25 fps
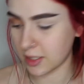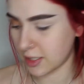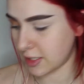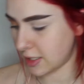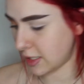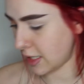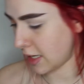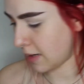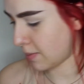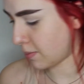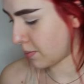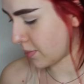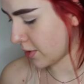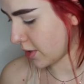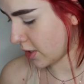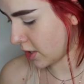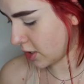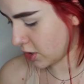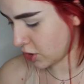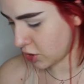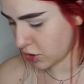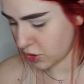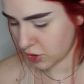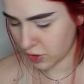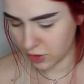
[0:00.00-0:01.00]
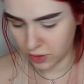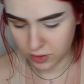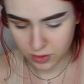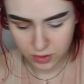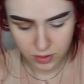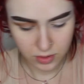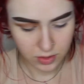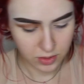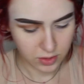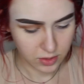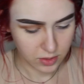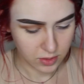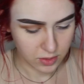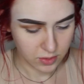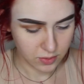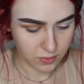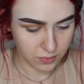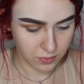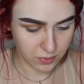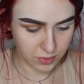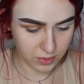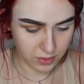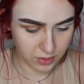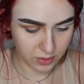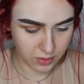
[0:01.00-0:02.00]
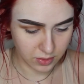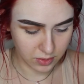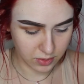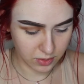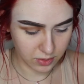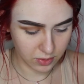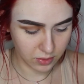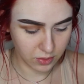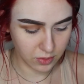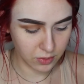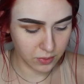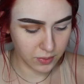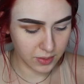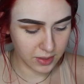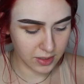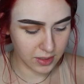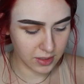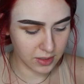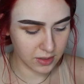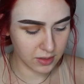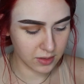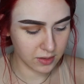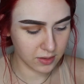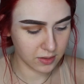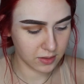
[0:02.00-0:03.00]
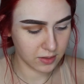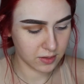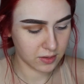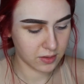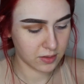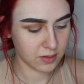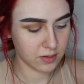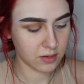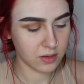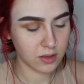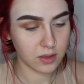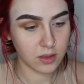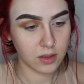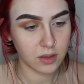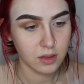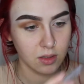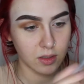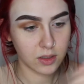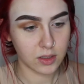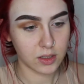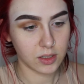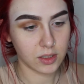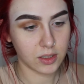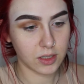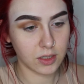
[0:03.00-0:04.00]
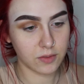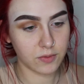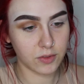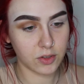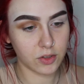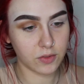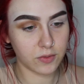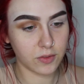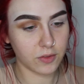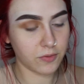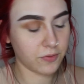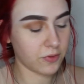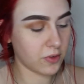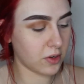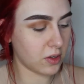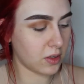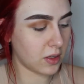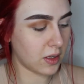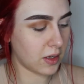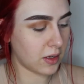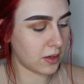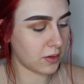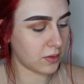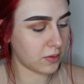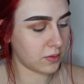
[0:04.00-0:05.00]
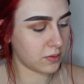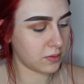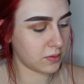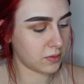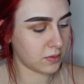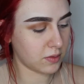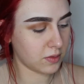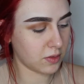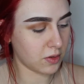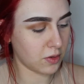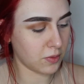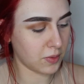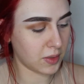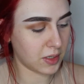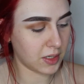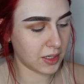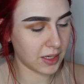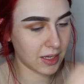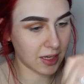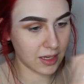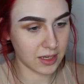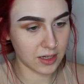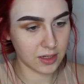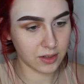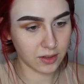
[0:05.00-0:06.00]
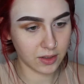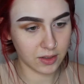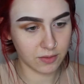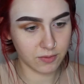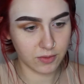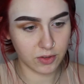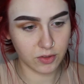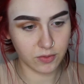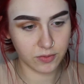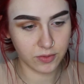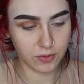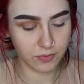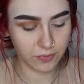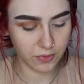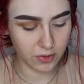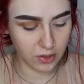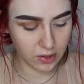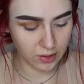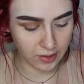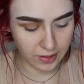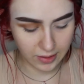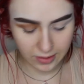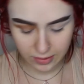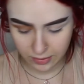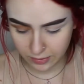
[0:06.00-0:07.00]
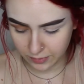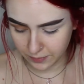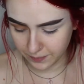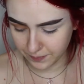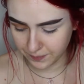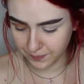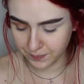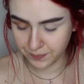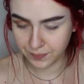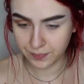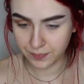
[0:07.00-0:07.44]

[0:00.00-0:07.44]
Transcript: the same brush, where you're going to go in, get rid of the fallout, go in again, get rid of the fallout,